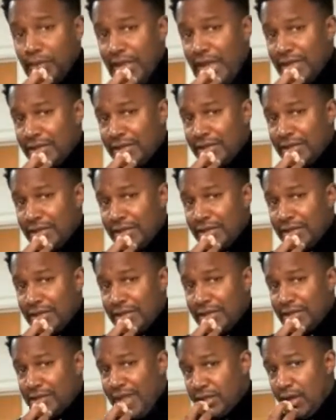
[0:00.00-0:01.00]
That's the
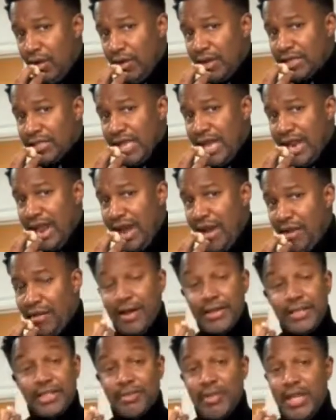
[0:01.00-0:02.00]
style. It's called Inside
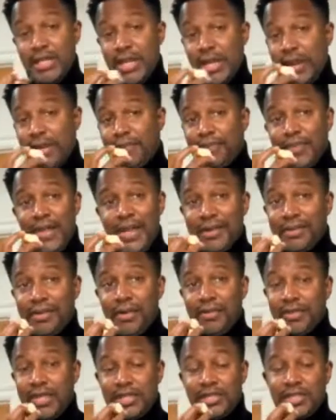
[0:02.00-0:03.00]
Out. I just made that up.
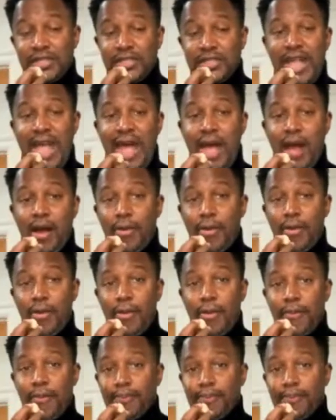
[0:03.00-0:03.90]
I don't know if that's the style.